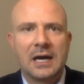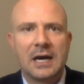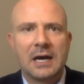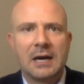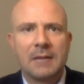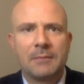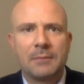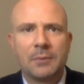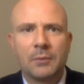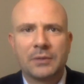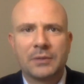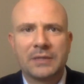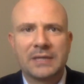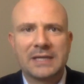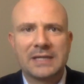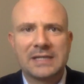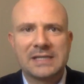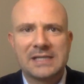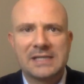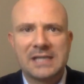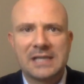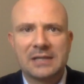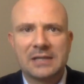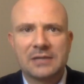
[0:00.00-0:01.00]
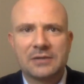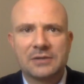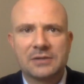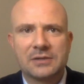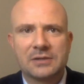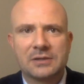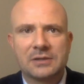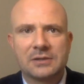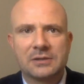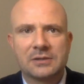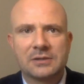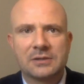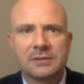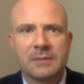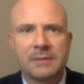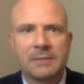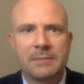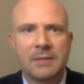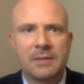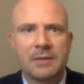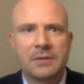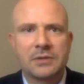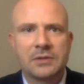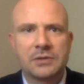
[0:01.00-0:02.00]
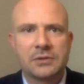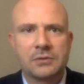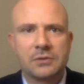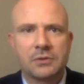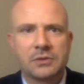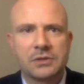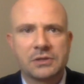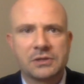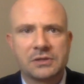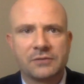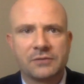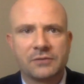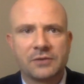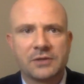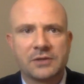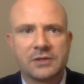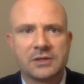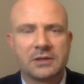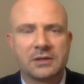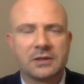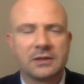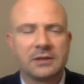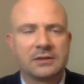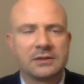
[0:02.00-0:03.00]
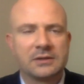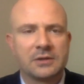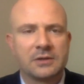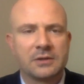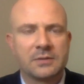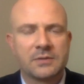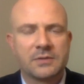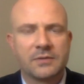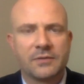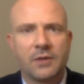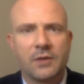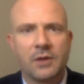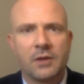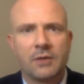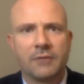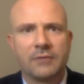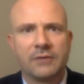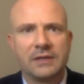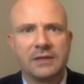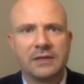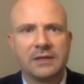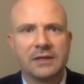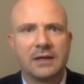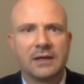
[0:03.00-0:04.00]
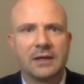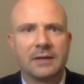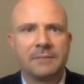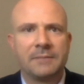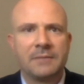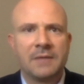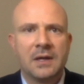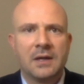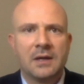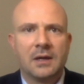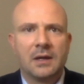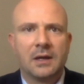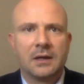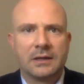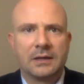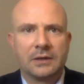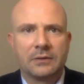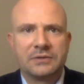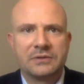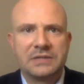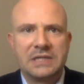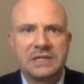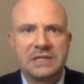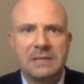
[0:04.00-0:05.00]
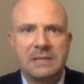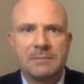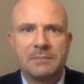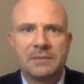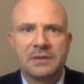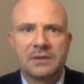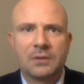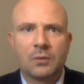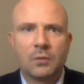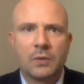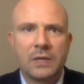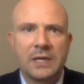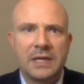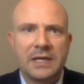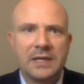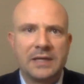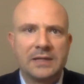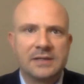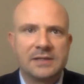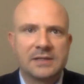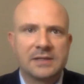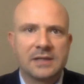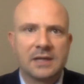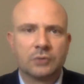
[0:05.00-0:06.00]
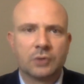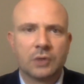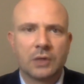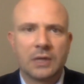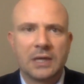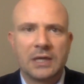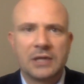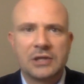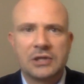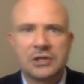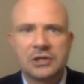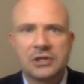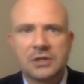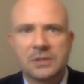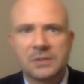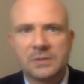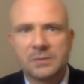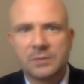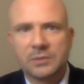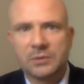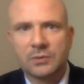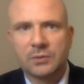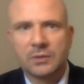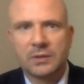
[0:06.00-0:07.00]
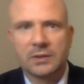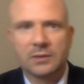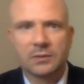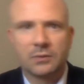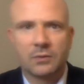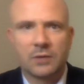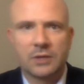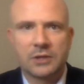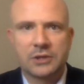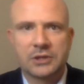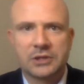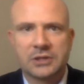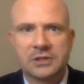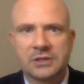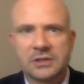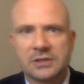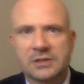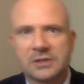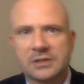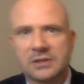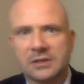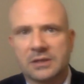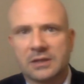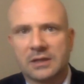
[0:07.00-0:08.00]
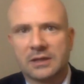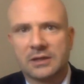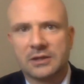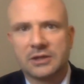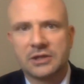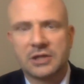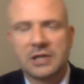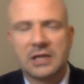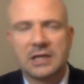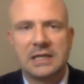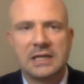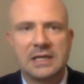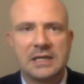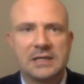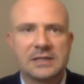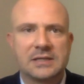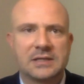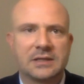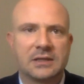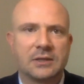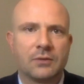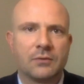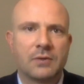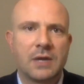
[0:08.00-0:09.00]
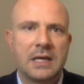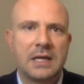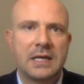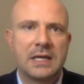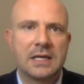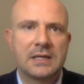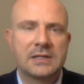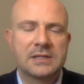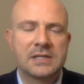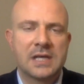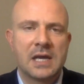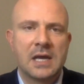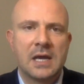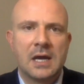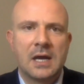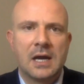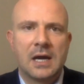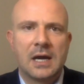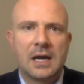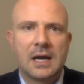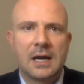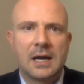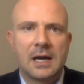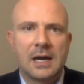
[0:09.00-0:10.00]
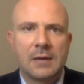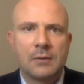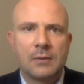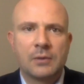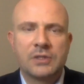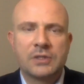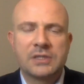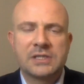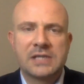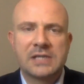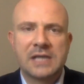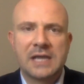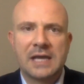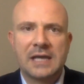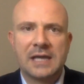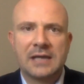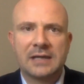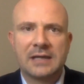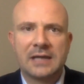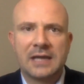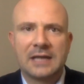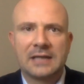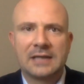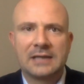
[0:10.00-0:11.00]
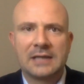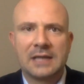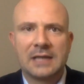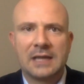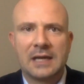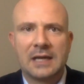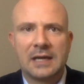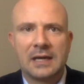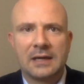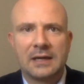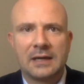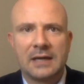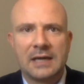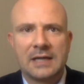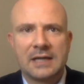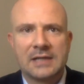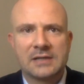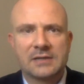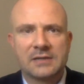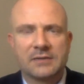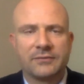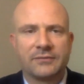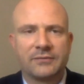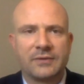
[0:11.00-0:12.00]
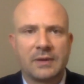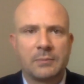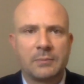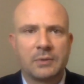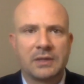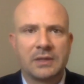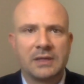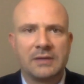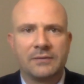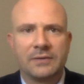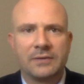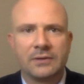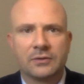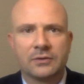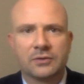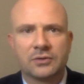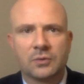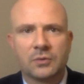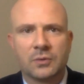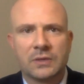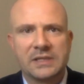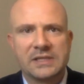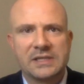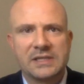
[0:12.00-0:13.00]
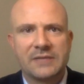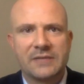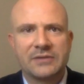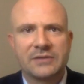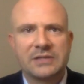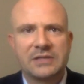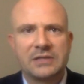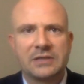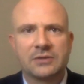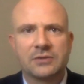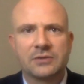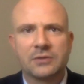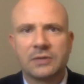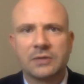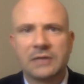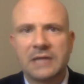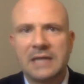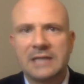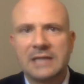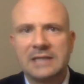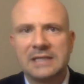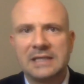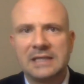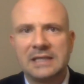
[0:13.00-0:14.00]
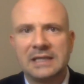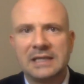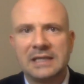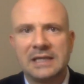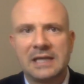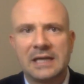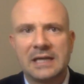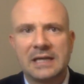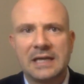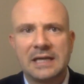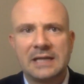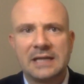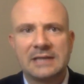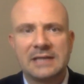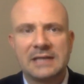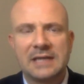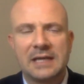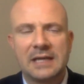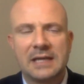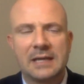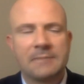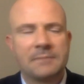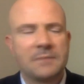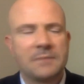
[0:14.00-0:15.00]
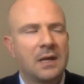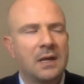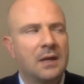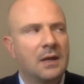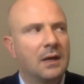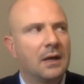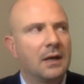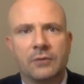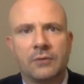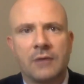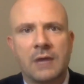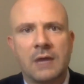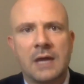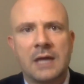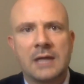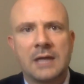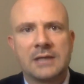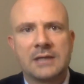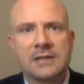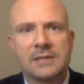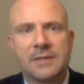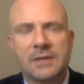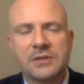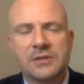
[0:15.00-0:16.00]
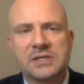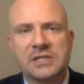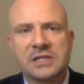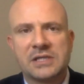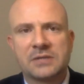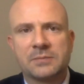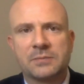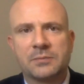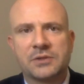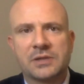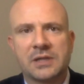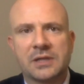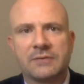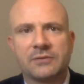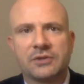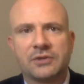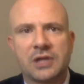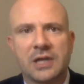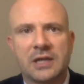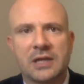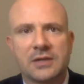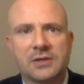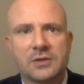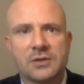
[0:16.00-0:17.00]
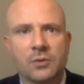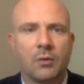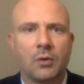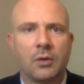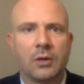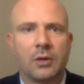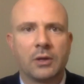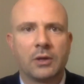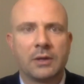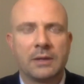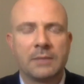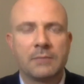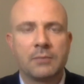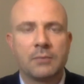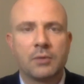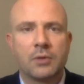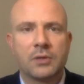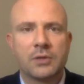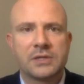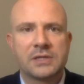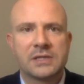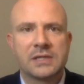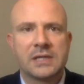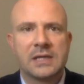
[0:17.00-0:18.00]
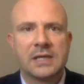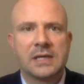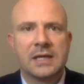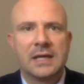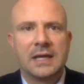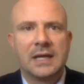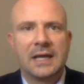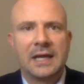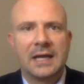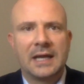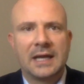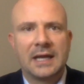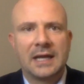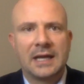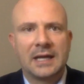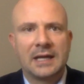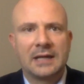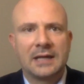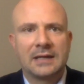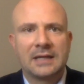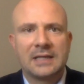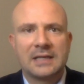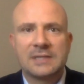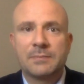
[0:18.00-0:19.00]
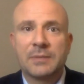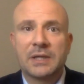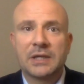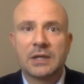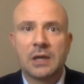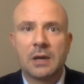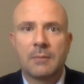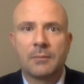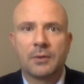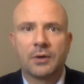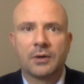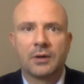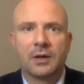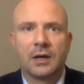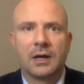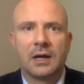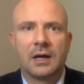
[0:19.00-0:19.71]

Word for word: Uh, but with that said, there's there's going to be better sources for us to in terms of all the uh, uh, you know deep in the weeds relationships between the Russians, uh, the Chinese, and the Iranians. Uh, I would say that uh, as of I believe either 2017 or 2018 EIA data, Iran is about six percent of China's oil imports and that's a big number.